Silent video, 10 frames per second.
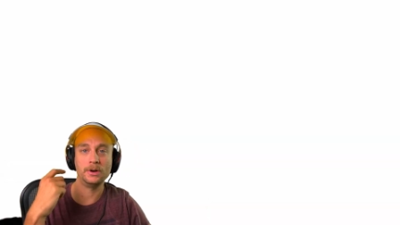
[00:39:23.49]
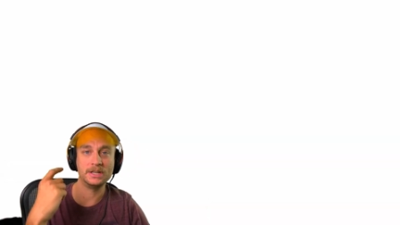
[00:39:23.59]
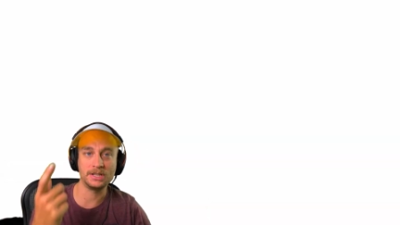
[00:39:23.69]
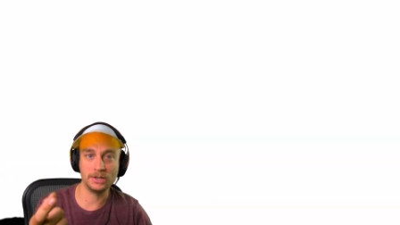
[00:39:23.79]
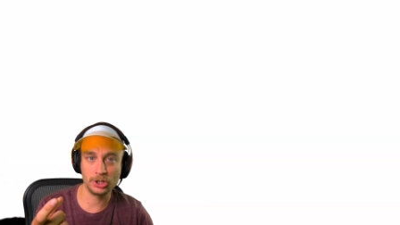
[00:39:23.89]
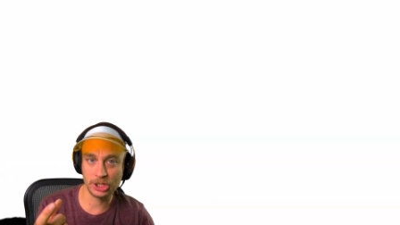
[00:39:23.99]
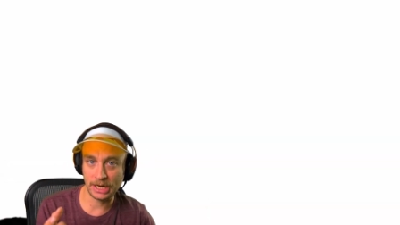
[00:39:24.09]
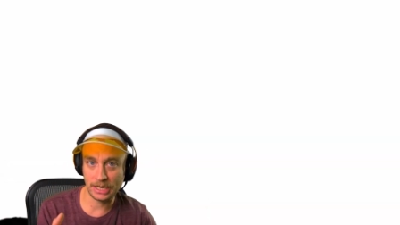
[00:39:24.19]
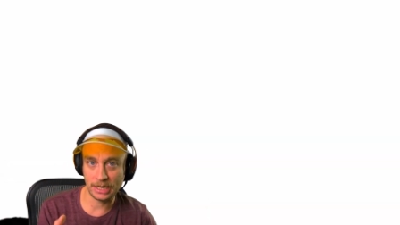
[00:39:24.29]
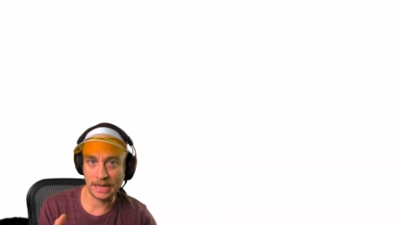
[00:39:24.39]
as
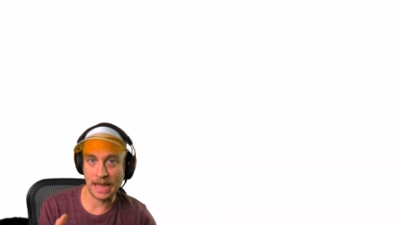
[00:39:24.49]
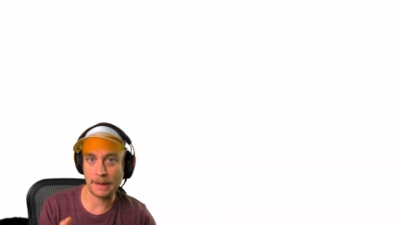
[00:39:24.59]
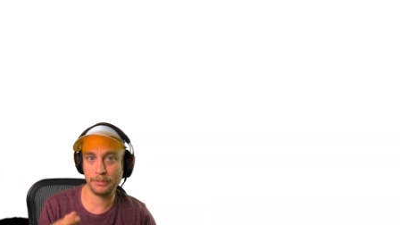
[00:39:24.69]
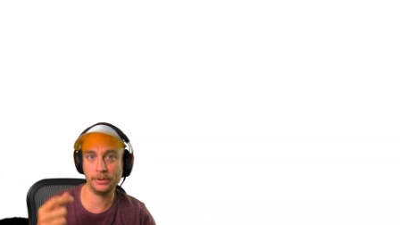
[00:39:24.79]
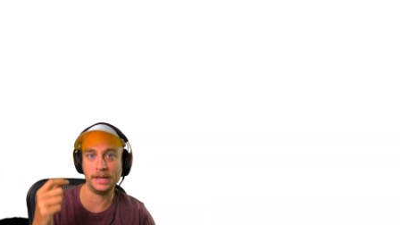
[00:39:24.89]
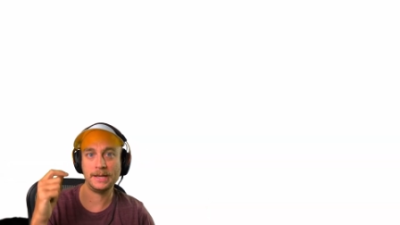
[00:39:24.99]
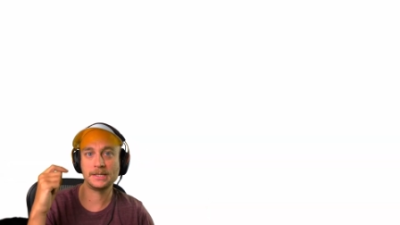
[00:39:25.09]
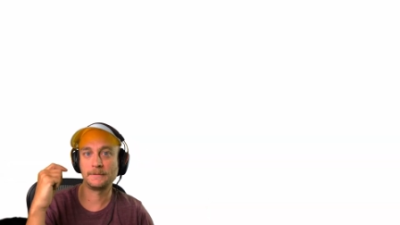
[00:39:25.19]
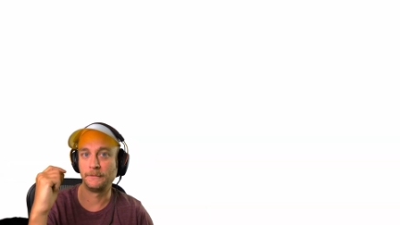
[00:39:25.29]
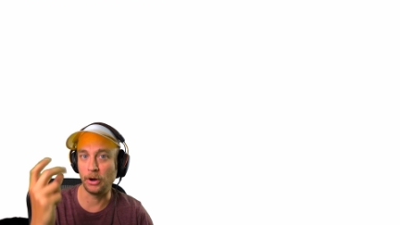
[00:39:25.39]
understanding gap
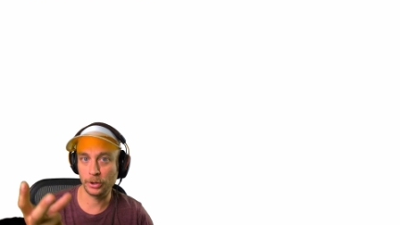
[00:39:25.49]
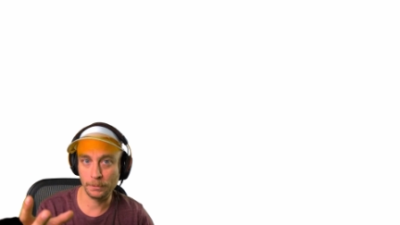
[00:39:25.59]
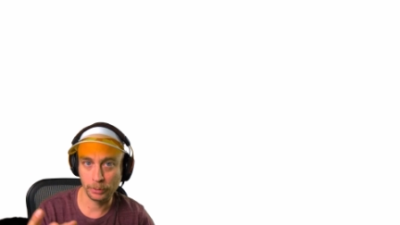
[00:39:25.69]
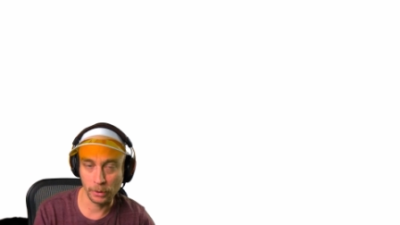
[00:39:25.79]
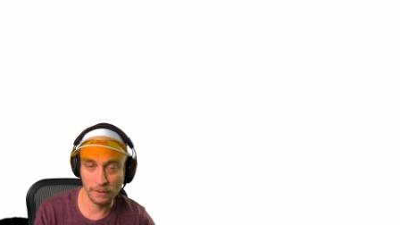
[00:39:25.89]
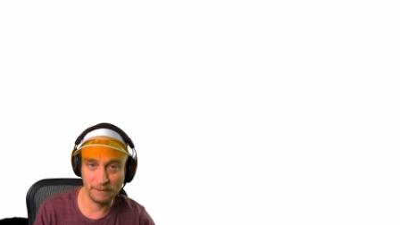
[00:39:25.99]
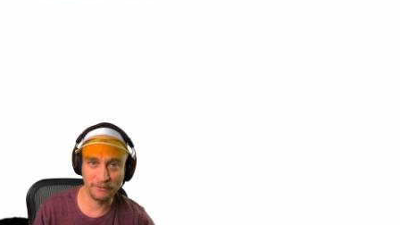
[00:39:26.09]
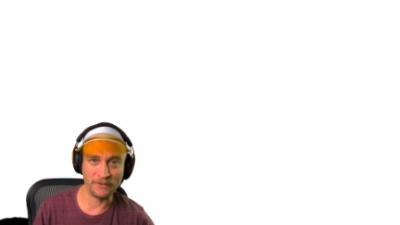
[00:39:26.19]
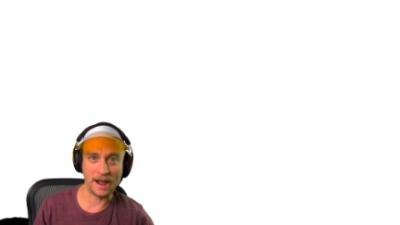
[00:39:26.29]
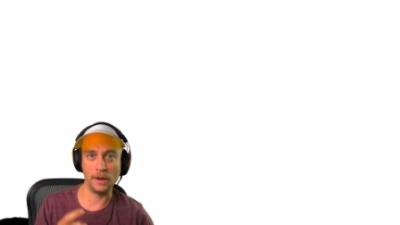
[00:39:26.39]
plays, volume
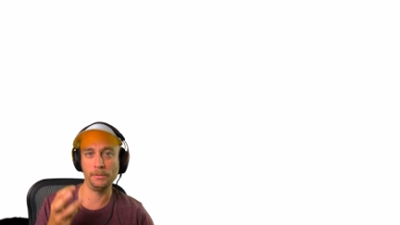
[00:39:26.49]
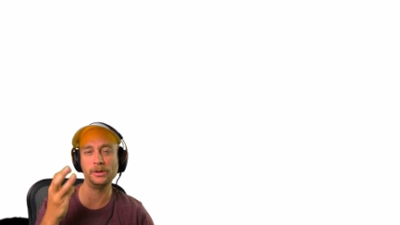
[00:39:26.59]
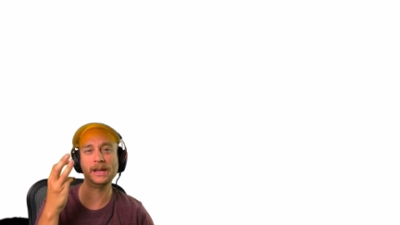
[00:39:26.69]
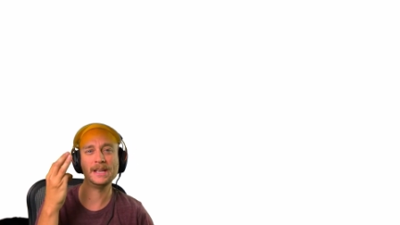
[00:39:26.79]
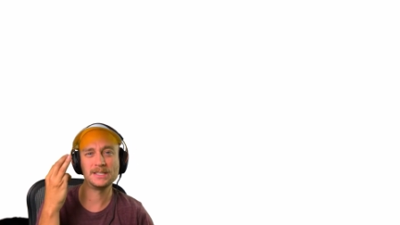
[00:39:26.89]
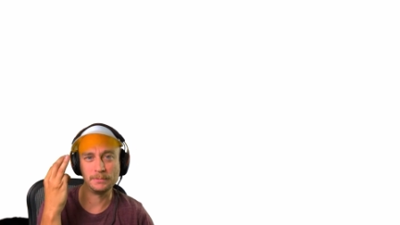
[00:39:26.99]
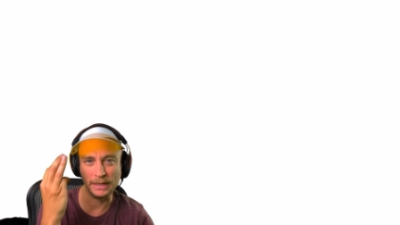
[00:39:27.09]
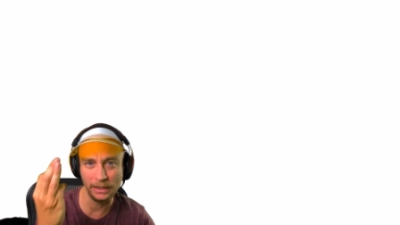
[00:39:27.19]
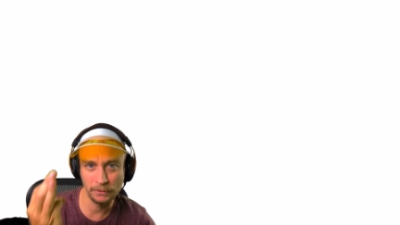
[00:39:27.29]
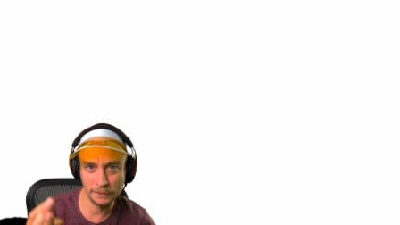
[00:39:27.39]
profile plays,
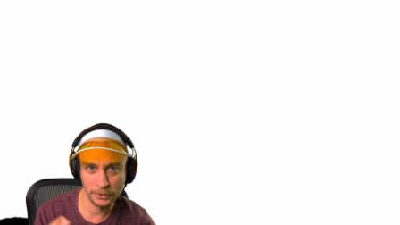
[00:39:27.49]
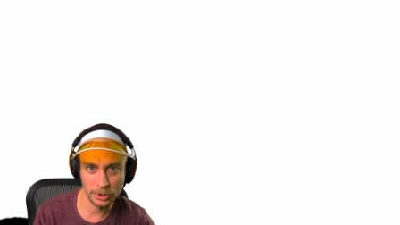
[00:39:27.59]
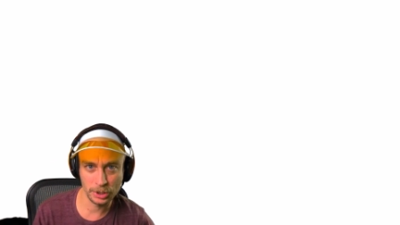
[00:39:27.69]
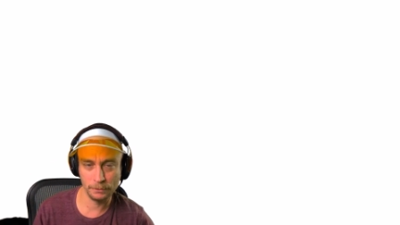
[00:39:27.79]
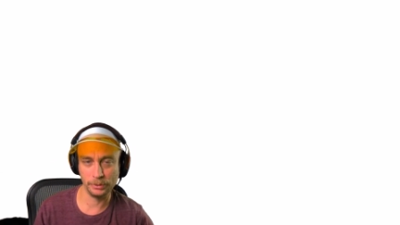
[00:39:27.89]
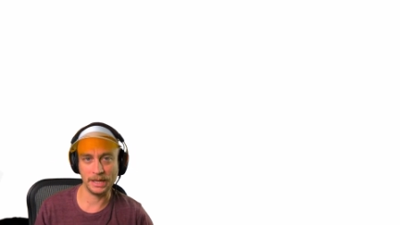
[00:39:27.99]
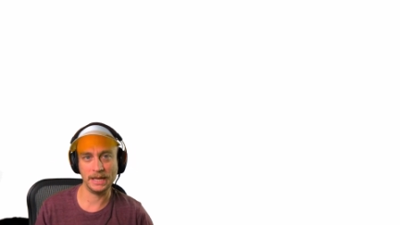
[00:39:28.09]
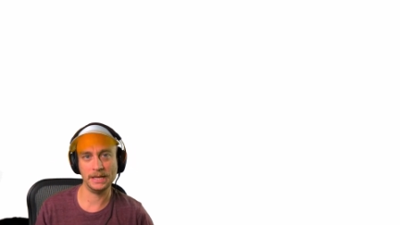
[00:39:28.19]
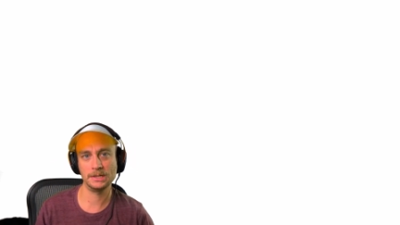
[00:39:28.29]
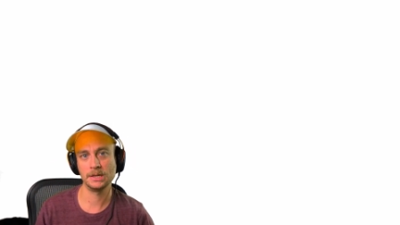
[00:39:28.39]
mean reversion
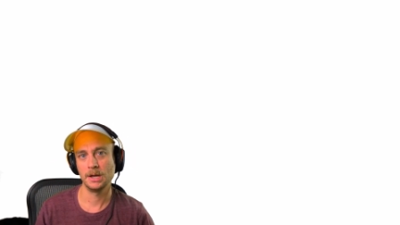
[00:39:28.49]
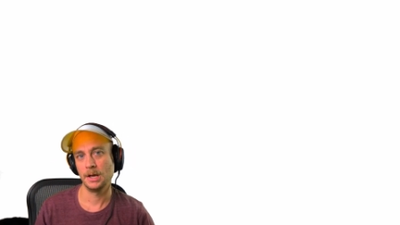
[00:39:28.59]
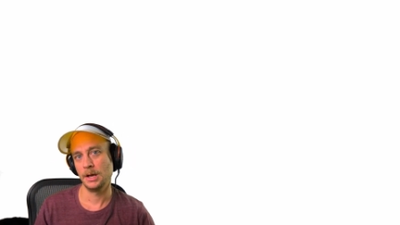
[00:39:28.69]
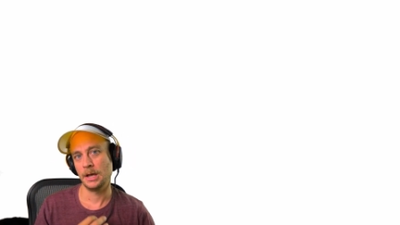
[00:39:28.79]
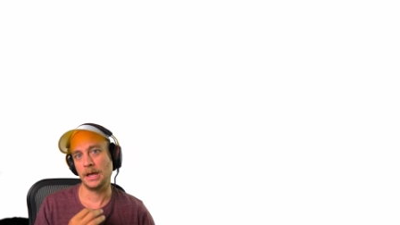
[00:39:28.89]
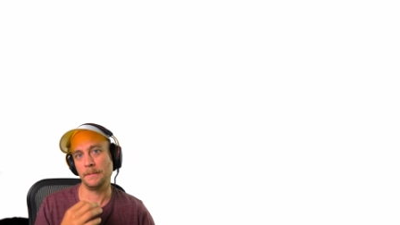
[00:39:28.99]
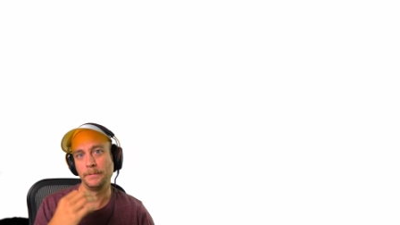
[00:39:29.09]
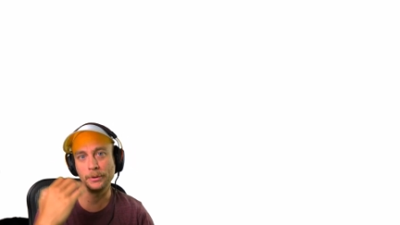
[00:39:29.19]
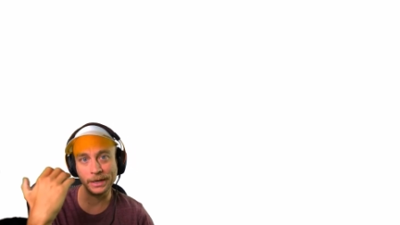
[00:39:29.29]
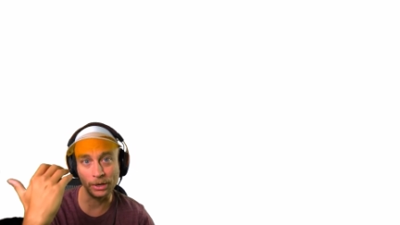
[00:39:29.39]
plays,
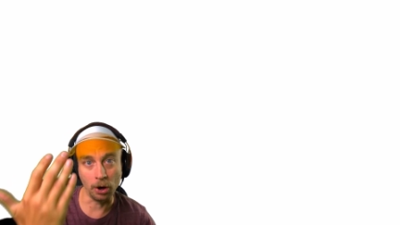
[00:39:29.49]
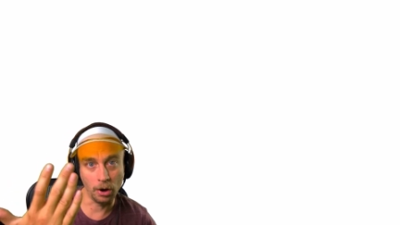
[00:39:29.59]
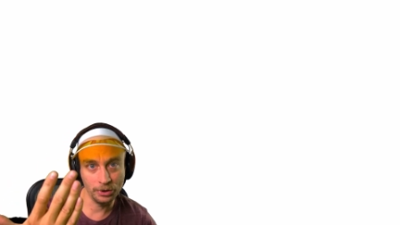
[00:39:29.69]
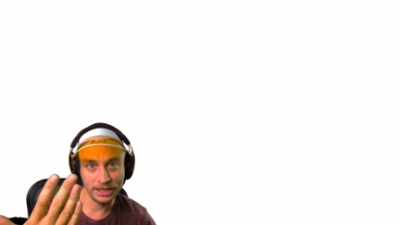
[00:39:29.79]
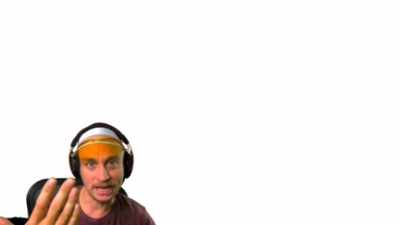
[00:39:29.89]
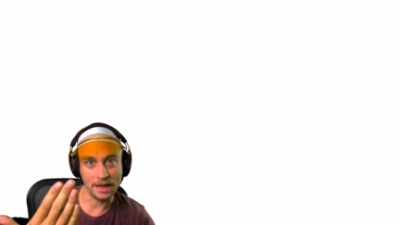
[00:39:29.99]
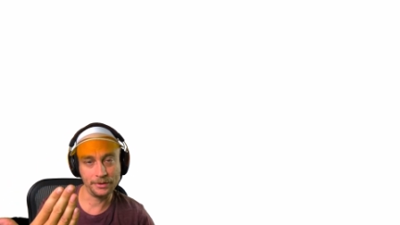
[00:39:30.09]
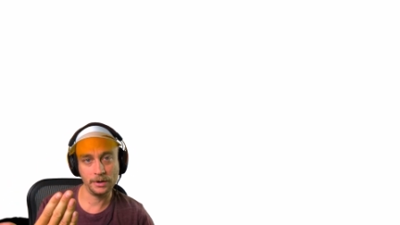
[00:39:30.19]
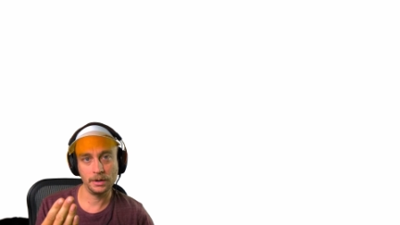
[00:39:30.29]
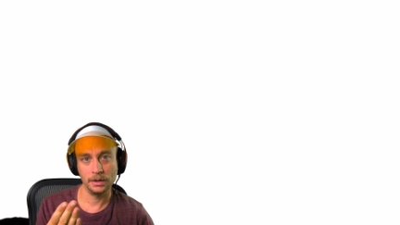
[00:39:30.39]
putting it all
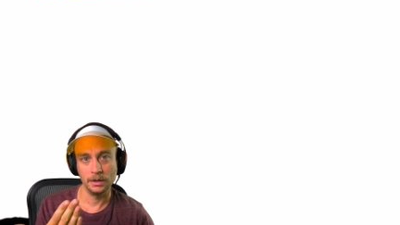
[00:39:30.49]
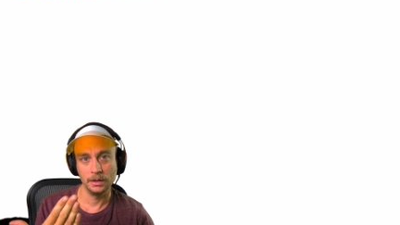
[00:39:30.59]
together.